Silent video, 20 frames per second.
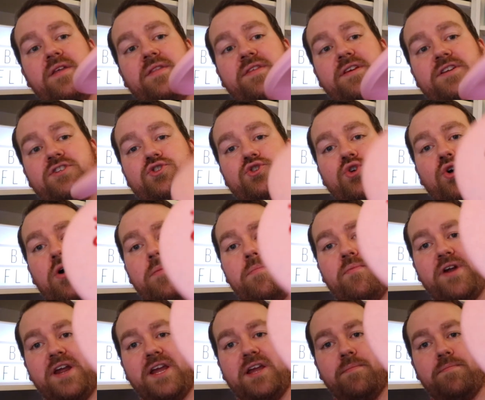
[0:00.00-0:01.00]
the
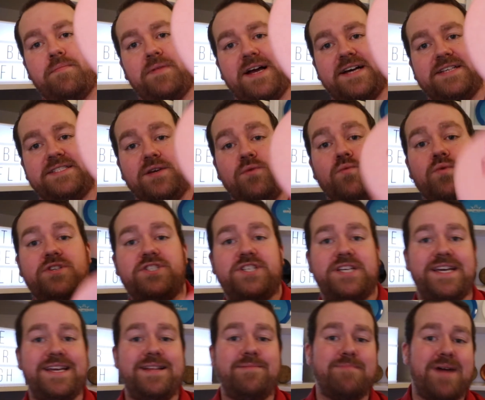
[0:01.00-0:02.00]
Jawbreaker plastic, which
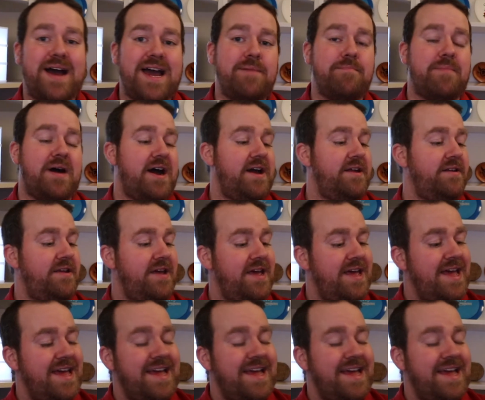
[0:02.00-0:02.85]
in my mind